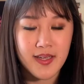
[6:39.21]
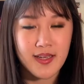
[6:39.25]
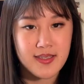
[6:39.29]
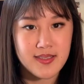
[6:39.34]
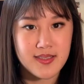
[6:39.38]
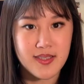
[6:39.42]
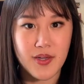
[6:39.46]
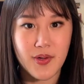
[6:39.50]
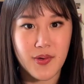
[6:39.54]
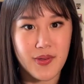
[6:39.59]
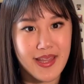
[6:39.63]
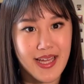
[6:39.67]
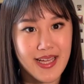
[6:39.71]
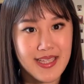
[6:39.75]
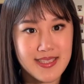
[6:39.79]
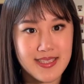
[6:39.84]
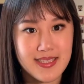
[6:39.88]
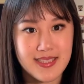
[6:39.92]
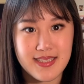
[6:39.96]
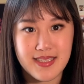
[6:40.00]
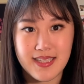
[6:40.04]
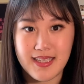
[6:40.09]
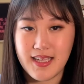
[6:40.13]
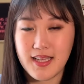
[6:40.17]
So that's
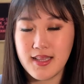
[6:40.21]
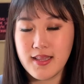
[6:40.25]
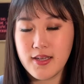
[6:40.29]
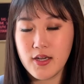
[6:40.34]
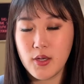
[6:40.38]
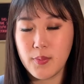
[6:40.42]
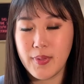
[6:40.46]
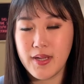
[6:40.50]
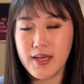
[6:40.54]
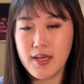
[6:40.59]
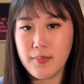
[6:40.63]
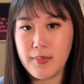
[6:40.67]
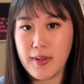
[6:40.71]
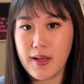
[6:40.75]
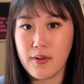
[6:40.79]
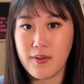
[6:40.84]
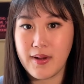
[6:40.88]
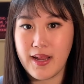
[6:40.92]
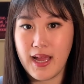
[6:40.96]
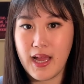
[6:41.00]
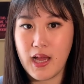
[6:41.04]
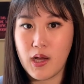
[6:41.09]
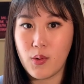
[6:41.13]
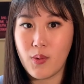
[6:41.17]
a little bit about
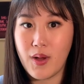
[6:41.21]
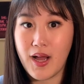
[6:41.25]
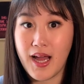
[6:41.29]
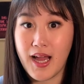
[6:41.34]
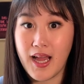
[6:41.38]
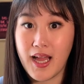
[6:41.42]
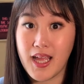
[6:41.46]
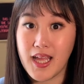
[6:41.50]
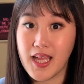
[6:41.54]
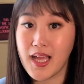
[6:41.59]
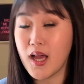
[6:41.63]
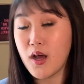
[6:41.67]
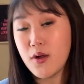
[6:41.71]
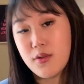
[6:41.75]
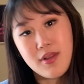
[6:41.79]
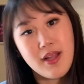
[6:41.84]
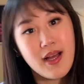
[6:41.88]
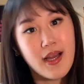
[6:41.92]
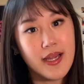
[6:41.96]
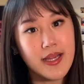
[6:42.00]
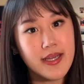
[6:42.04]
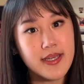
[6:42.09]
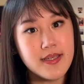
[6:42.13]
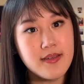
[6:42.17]
how I
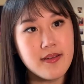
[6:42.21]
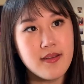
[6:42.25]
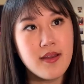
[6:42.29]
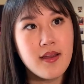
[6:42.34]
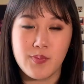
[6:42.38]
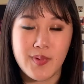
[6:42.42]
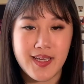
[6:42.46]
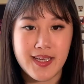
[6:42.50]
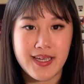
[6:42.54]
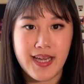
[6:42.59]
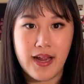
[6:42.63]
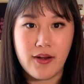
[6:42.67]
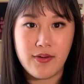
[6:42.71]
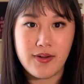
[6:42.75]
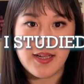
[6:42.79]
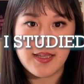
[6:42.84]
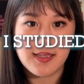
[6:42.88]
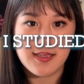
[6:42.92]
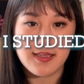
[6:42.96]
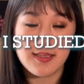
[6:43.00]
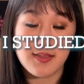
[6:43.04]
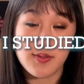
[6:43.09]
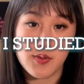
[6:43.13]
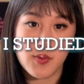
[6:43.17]
outline. We can now
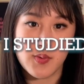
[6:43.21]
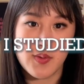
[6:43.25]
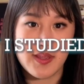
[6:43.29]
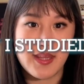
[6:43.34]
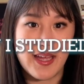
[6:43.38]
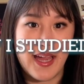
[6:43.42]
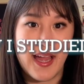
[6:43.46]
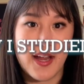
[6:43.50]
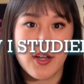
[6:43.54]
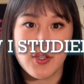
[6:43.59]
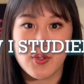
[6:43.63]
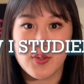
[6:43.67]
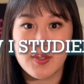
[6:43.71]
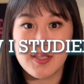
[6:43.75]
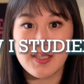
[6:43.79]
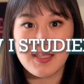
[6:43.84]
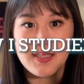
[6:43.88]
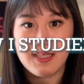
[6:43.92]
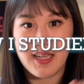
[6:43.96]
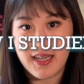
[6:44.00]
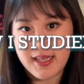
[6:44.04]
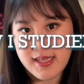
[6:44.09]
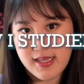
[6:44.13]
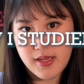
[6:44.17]
get to the actual
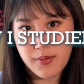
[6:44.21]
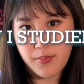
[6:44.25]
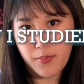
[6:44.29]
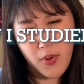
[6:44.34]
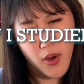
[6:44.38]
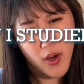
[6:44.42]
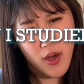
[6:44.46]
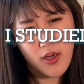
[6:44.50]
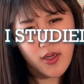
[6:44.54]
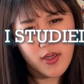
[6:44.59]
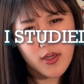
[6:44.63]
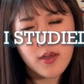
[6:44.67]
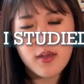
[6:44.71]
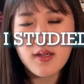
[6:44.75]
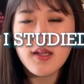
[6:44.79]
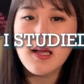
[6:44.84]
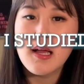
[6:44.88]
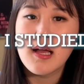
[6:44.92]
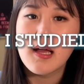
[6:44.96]
studying part.